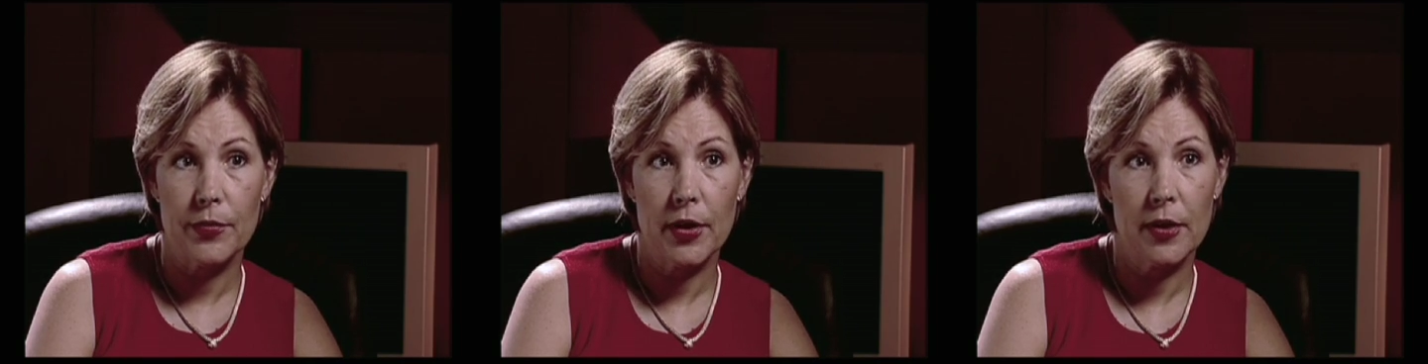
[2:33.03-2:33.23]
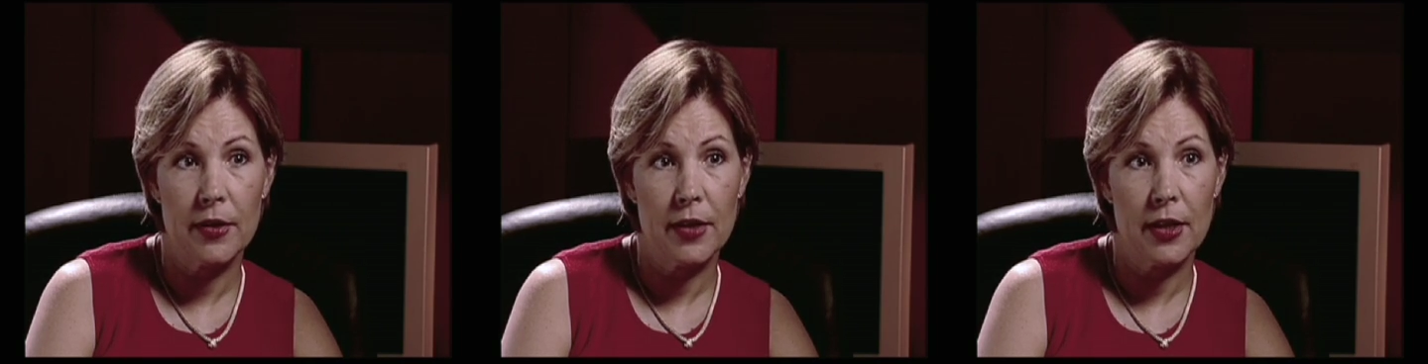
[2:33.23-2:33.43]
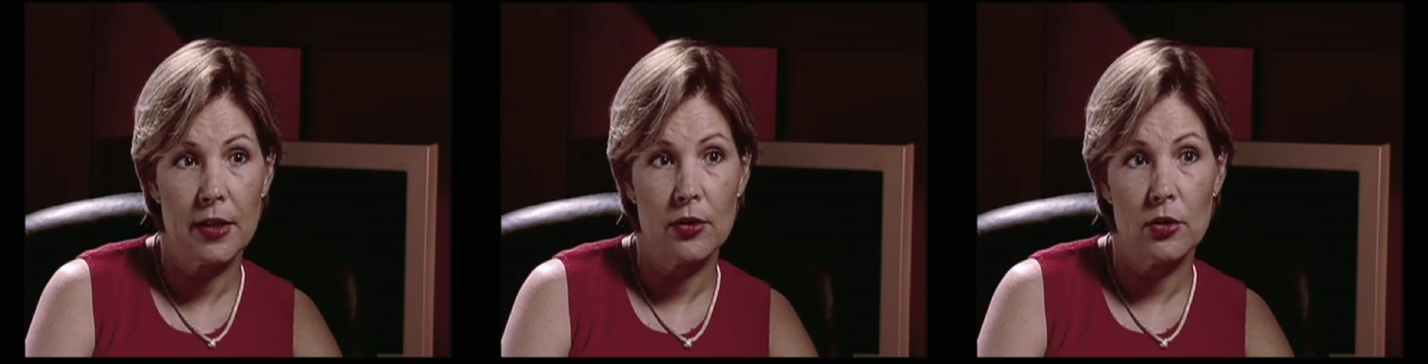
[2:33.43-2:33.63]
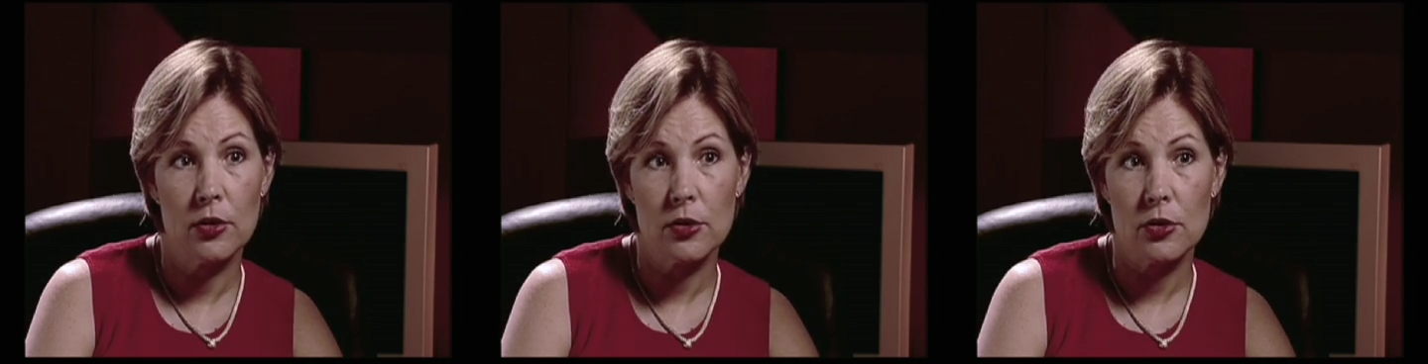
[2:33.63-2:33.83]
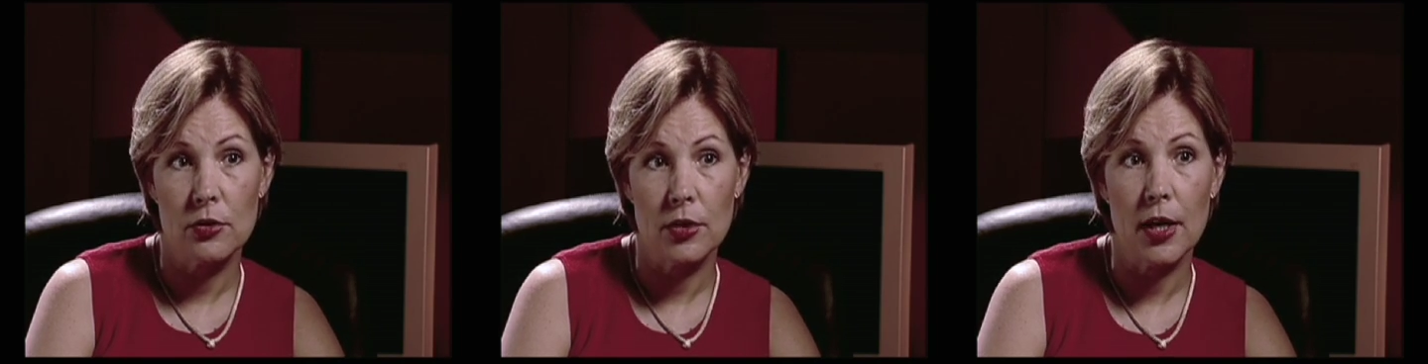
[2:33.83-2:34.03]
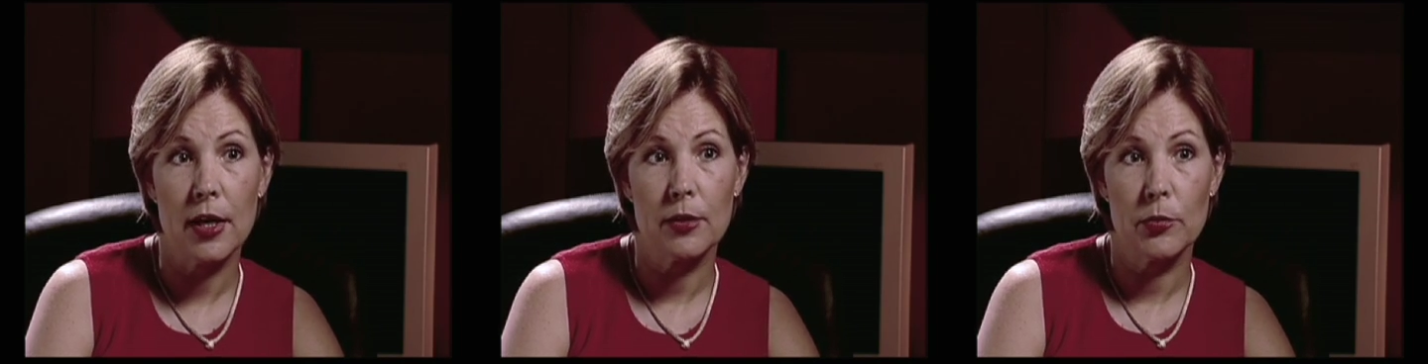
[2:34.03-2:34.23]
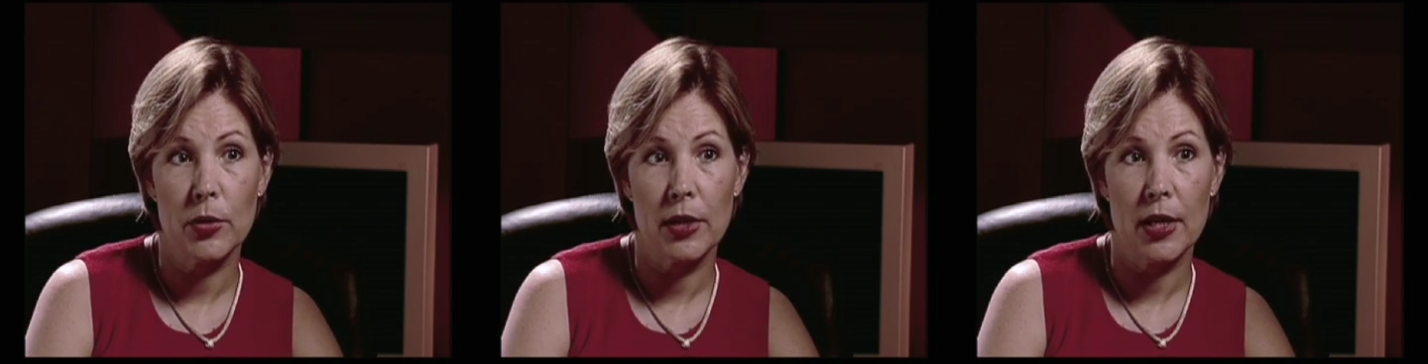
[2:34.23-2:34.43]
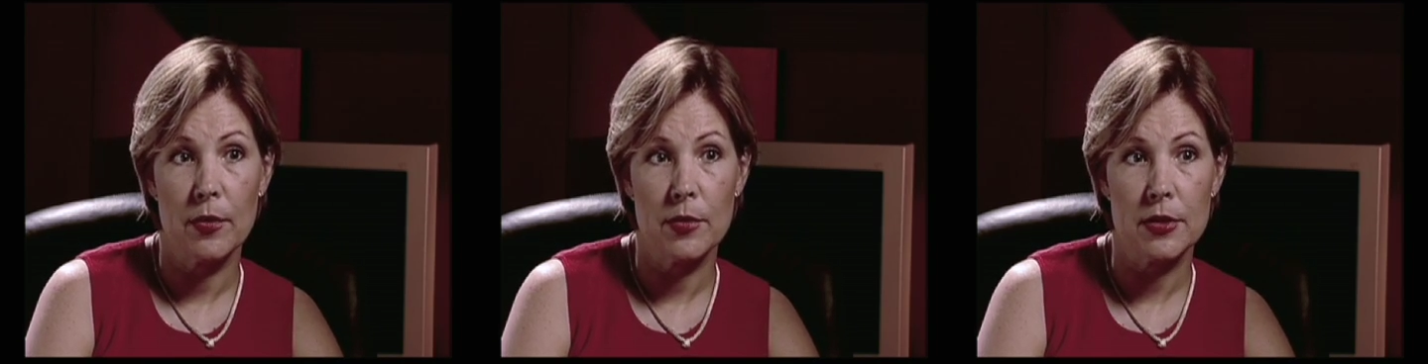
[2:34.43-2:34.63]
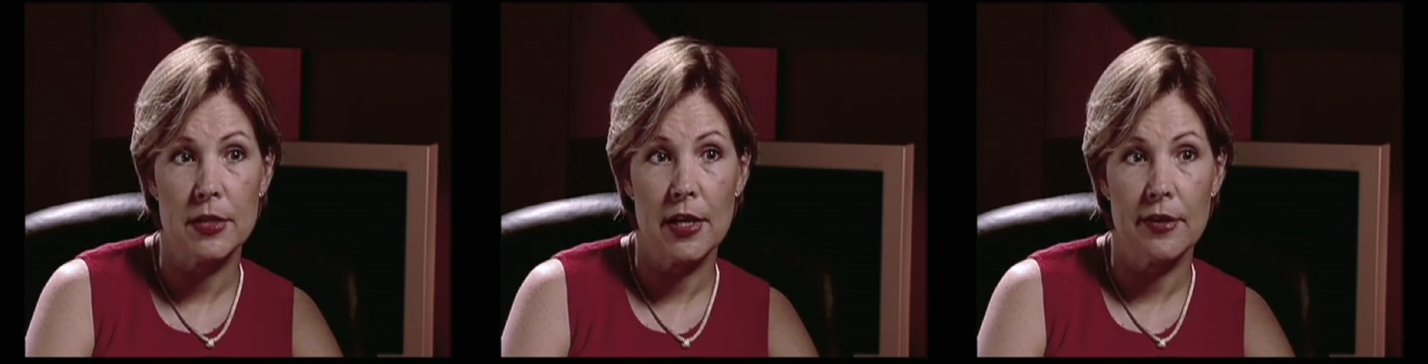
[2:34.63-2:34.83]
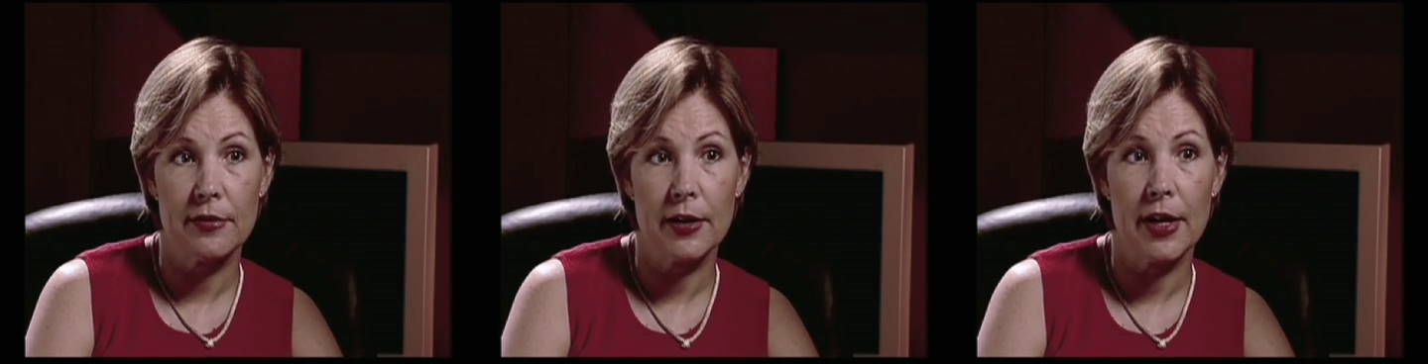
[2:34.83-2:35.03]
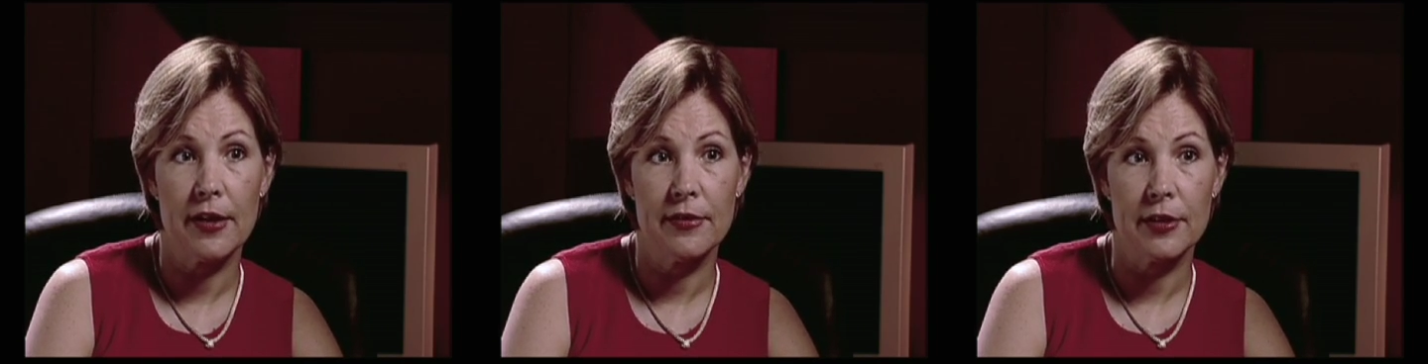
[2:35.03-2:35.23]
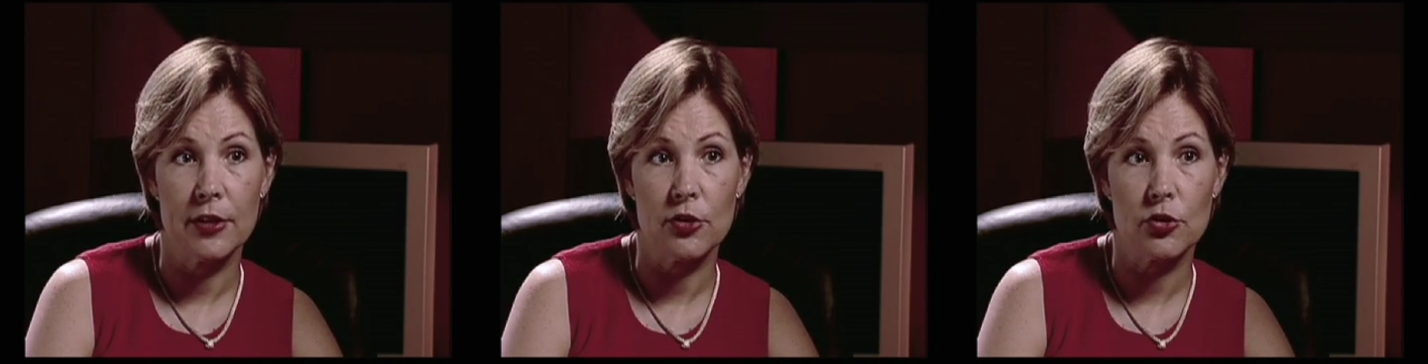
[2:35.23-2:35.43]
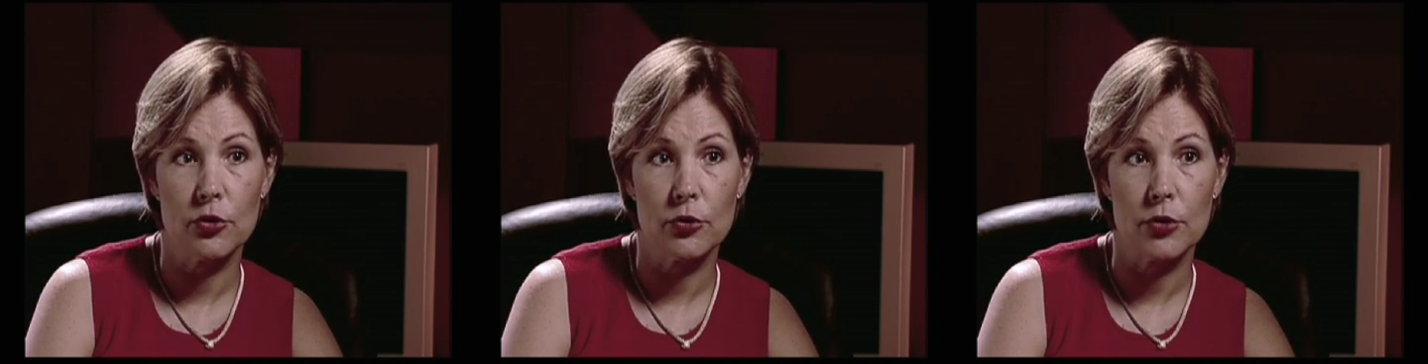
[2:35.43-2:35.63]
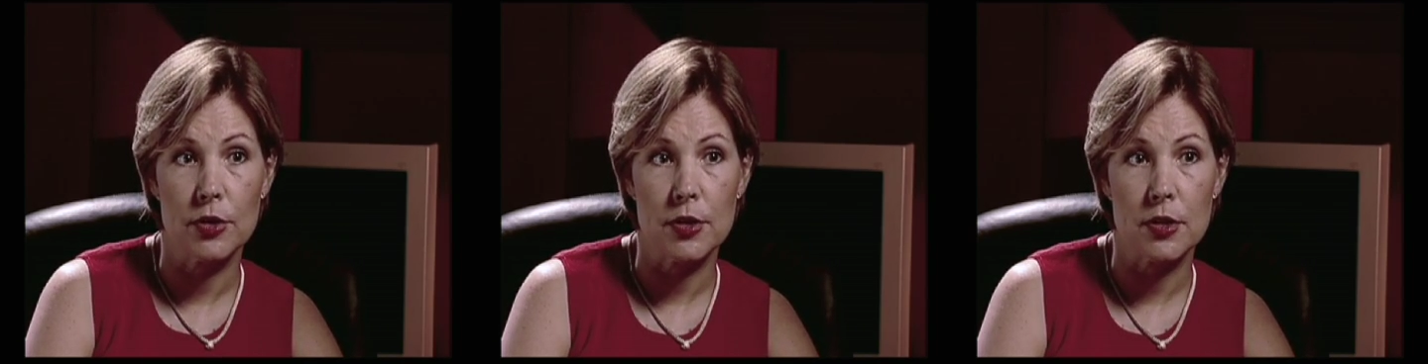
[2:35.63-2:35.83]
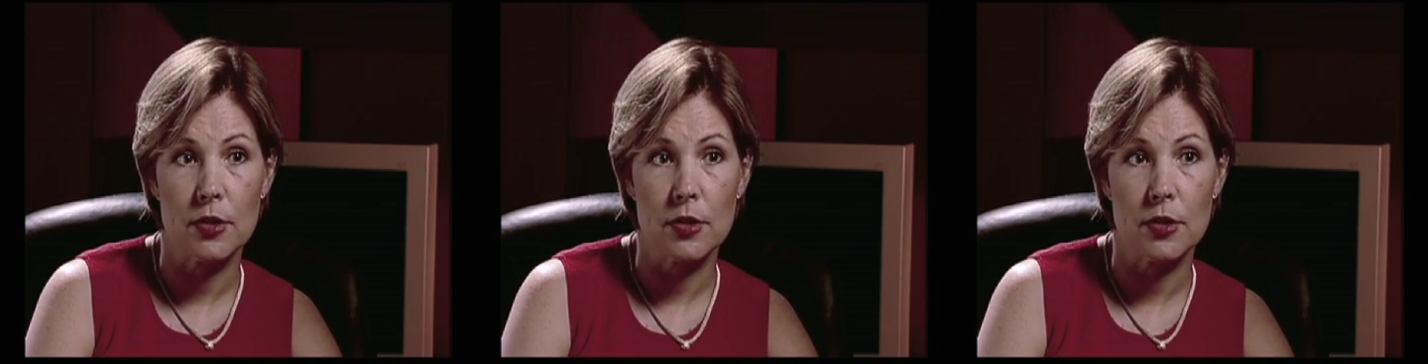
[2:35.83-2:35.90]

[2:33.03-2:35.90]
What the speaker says: and then also not being able to ever have any children.